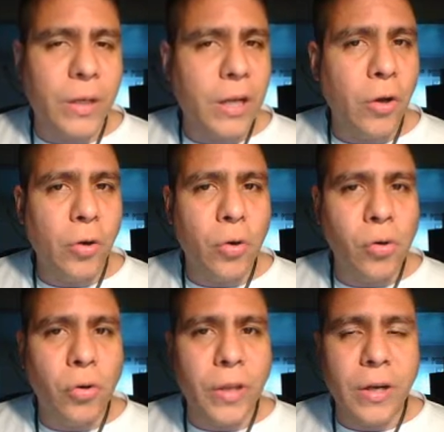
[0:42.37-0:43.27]
when they go to
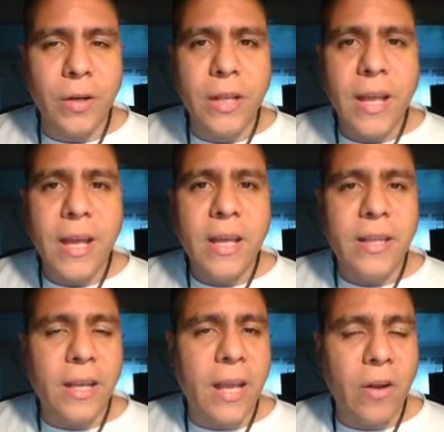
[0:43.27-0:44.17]
Google,
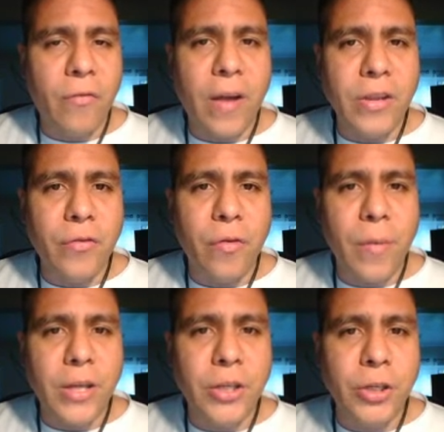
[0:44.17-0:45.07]
they cannot find your
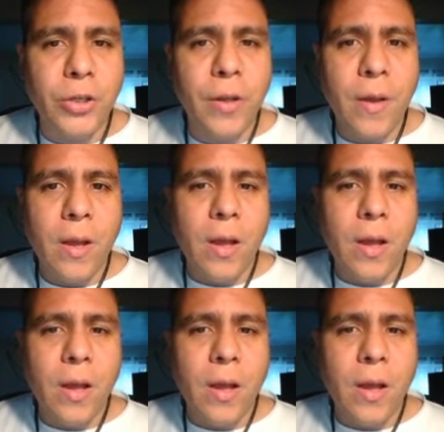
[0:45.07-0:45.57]
information.